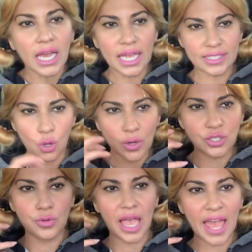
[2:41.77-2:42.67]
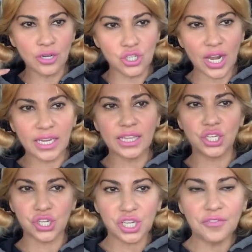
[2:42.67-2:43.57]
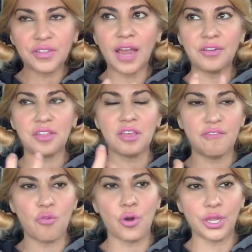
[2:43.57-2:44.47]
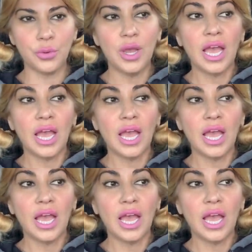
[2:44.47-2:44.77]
it's going to energetically shift everything for you.